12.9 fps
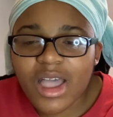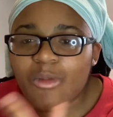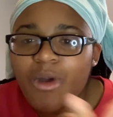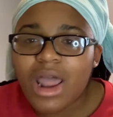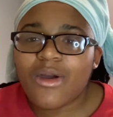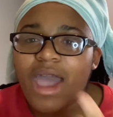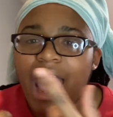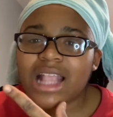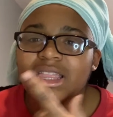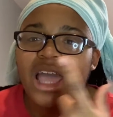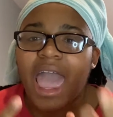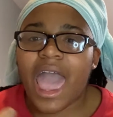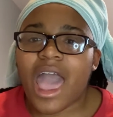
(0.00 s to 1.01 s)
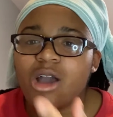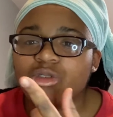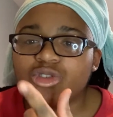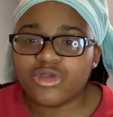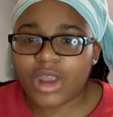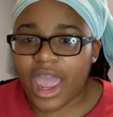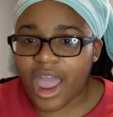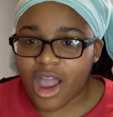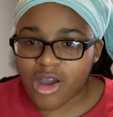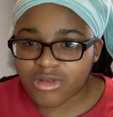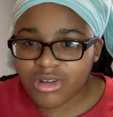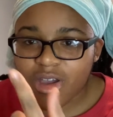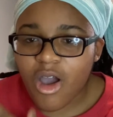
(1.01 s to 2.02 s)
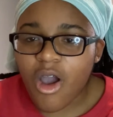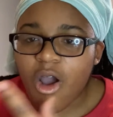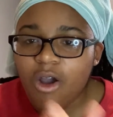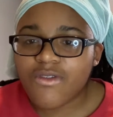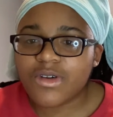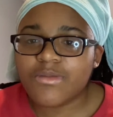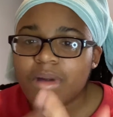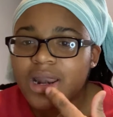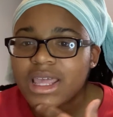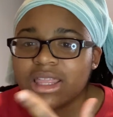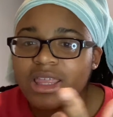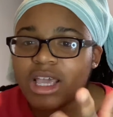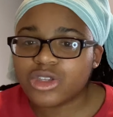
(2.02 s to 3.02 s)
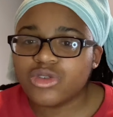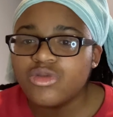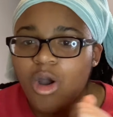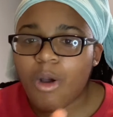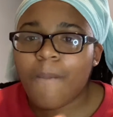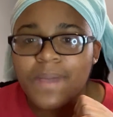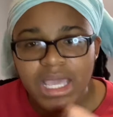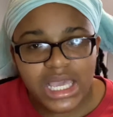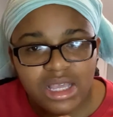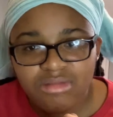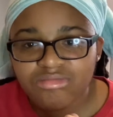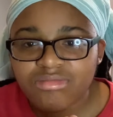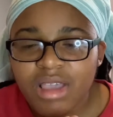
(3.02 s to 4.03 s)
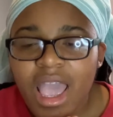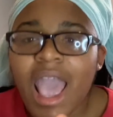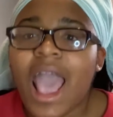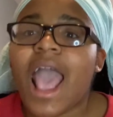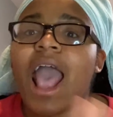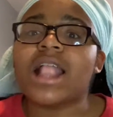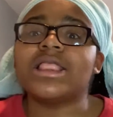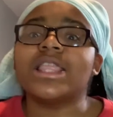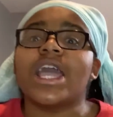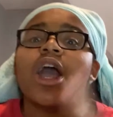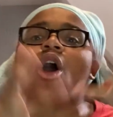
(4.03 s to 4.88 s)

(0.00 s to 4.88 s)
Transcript: Why do I have to hound you down over money that you owe me? And then,